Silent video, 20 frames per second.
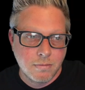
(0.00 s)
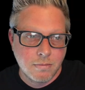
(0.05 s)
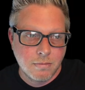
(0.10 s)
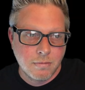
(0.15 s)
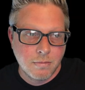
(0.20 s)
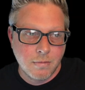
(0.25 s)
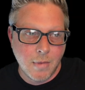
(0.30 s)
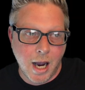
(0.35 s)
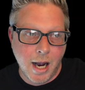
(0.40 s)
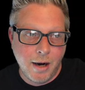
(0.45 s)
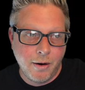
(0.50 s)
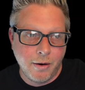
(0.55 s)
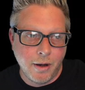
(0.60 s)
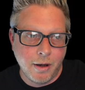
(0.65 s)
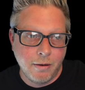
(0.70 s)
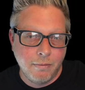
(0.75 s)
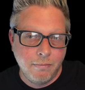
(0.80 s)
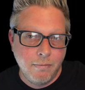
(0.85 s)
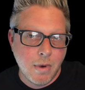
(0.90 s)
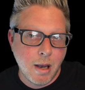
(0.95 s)
I don't
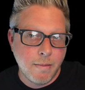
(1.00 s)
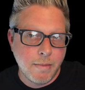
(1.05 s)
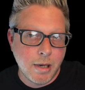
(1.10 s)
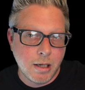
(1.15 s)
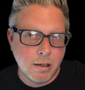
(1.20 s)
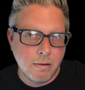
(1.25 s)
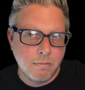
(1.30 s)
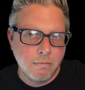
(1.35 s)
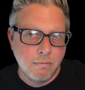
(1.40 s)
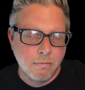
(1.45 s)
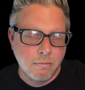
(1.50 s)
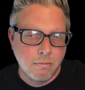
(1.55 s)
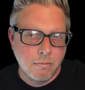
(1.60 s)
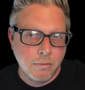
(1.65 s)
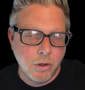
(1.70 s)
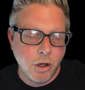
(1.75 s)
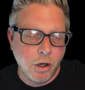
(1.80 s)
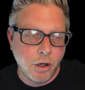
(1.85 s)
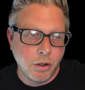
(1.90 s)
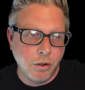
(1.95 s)
know. I mean,
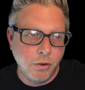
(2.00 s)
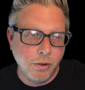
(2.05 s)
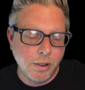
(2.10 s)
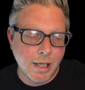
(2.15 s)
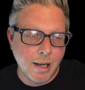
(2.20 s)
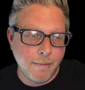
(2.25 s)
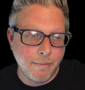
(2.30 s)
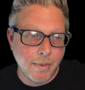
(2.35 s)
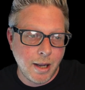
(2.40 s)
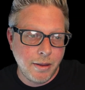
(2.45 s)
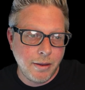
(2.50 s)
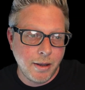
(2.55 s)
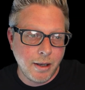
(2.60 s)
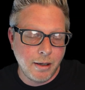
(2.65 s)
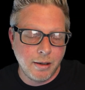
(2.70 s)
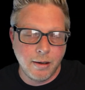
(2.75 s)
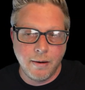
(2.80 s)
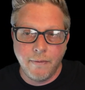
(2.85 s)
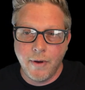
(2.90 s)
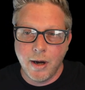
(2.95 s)
you can use that method,
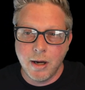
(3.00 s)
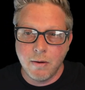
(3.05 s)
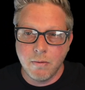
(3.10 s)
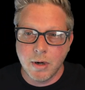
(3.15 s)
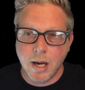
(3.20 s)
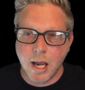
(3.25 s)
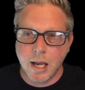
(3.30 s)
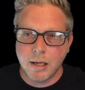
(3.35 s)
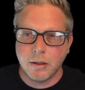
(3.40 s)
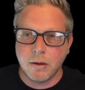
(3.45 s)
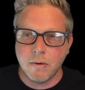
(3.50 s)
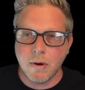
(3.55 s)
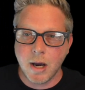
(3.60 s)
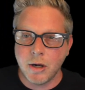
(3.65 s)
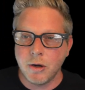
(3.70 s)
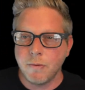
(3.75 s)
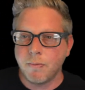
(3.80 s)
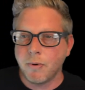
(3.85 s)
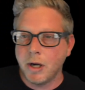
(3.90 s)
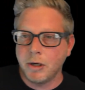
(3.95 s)
and if anyone asks you how
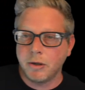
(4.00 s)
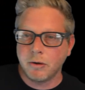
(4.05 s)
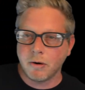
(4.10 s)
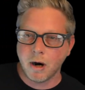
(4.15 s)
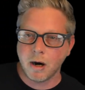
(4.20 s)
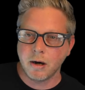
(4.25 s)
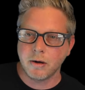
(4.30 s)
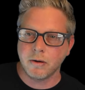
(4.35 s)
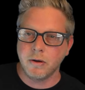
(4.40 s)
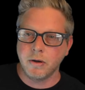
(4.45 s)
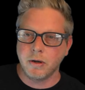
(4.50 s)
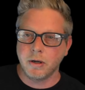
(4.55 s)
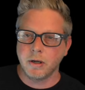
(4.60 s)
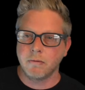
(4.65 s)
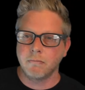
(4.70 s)
do you price your art, you can